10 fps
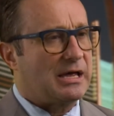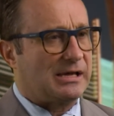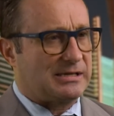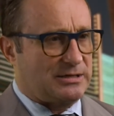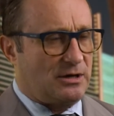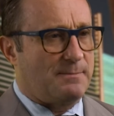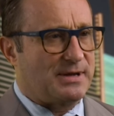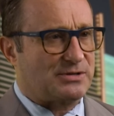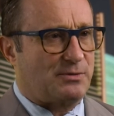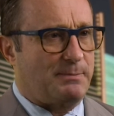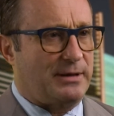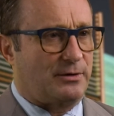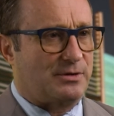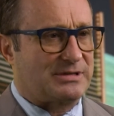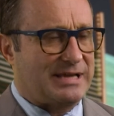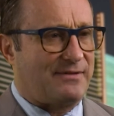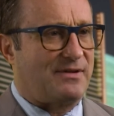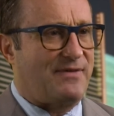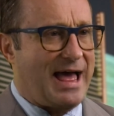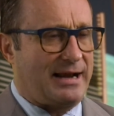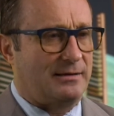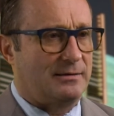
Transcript: is still a misdemeanor in the state of Nevada,